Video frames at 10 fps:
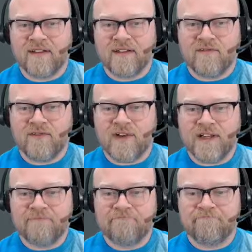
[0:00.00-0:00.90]
for fun.
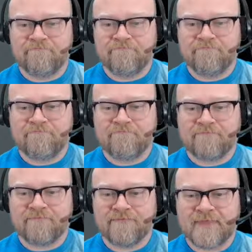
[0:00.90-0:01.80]

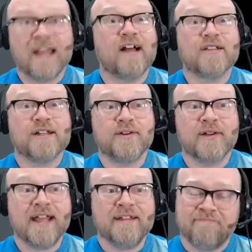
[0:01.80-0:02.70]
And I'll click
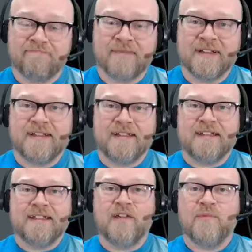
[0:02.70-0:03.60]
OK.
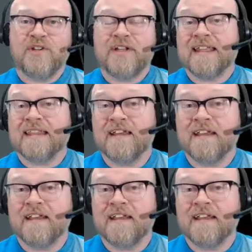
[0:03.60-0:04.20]
Then we should get the